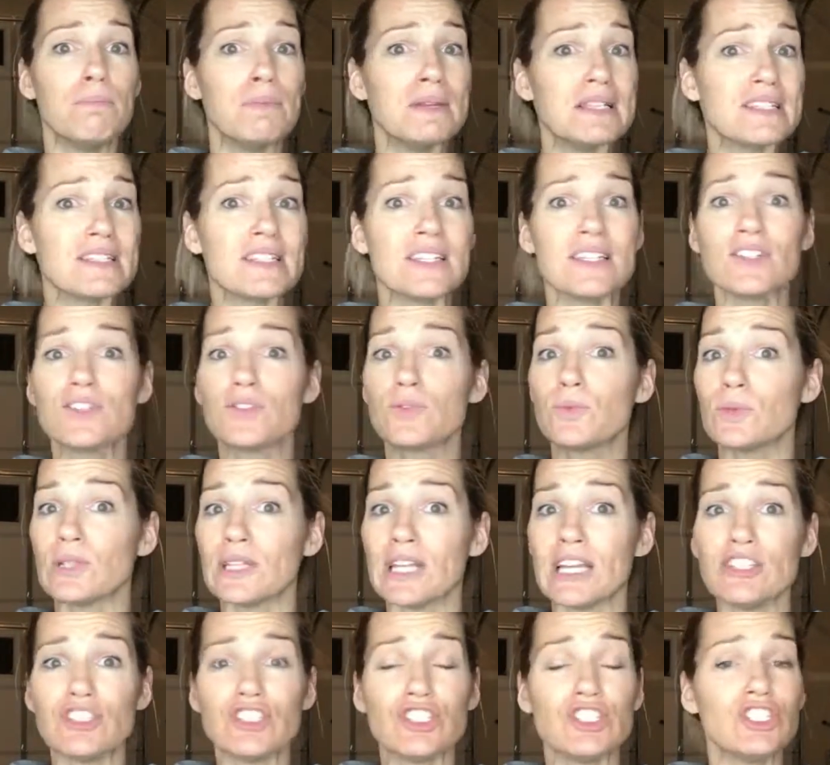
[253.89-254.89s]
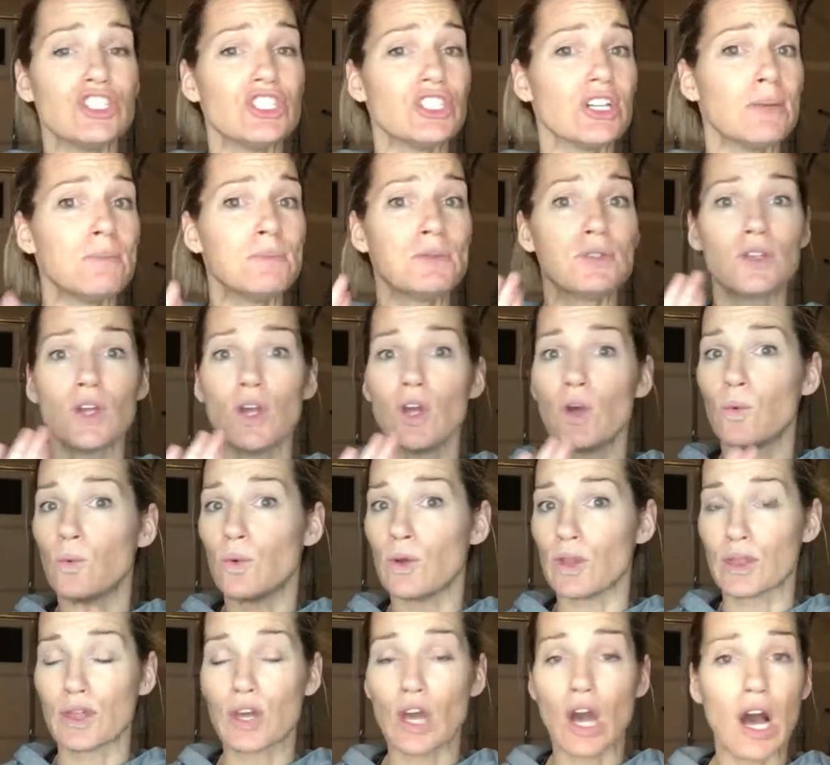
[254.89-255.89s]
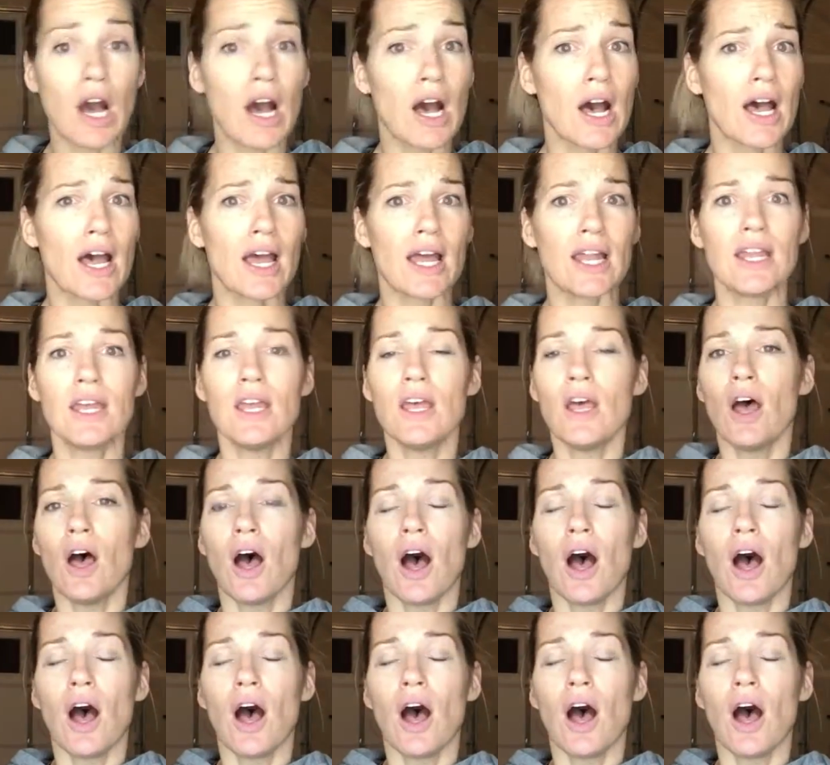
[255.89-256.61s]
business, relationships with God,